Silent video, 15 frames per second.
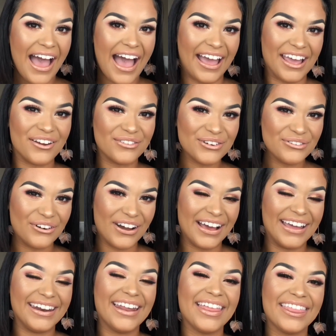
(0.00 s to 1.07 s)
Hi
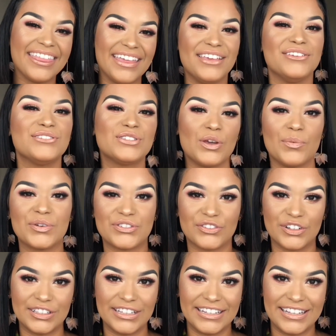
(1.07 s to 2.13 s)
everyone, and thank you so much
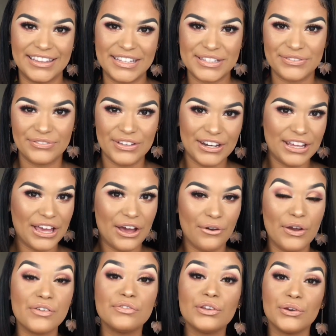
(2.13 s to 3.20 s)
for clicking this video.
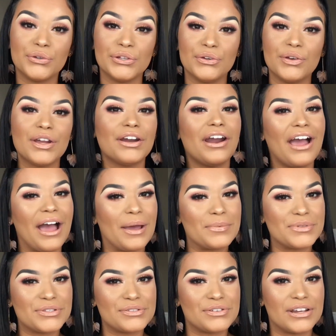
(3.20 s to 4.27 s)
If you're new here, I'm
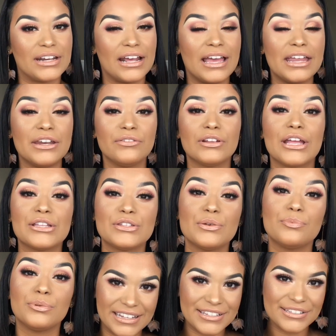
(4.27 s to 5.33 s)
Serena, and if you'd like
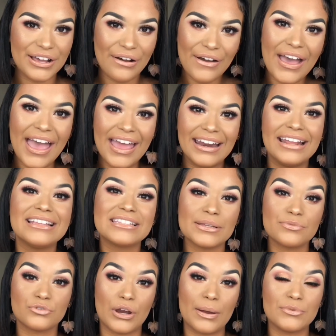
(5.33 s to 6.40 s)
to, please go ahead and
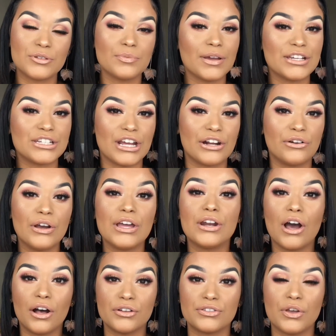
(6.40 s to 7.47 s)
subscribe to my channel and
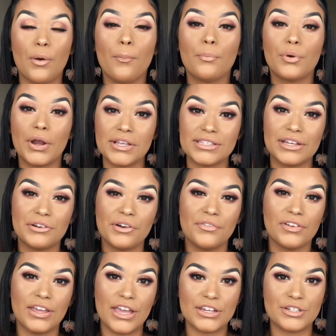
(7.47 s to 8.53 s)
also press that
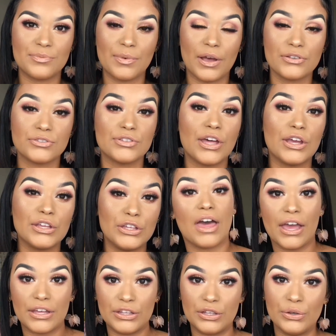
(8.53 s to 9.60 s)
notification bell so
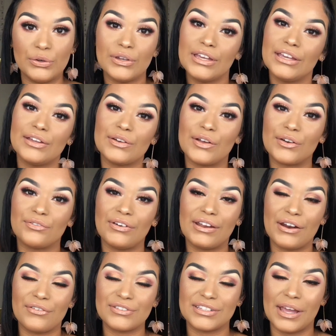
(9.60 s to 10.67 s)
that you can get notified
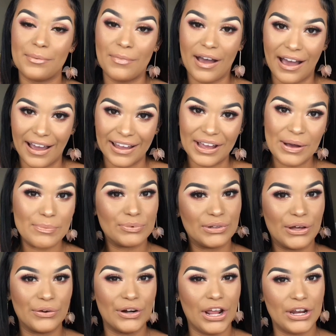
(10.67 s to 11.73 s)
every time I
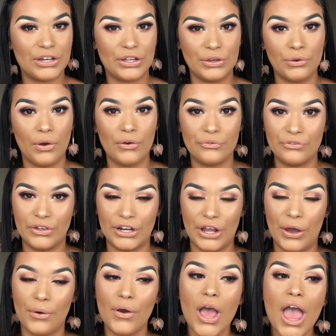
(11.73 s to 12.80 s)
upload a new
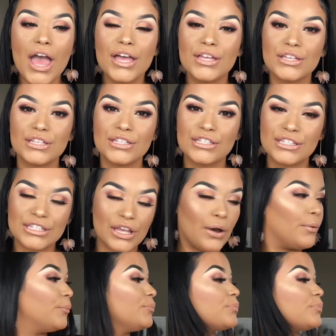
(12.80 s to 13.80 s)
video. So,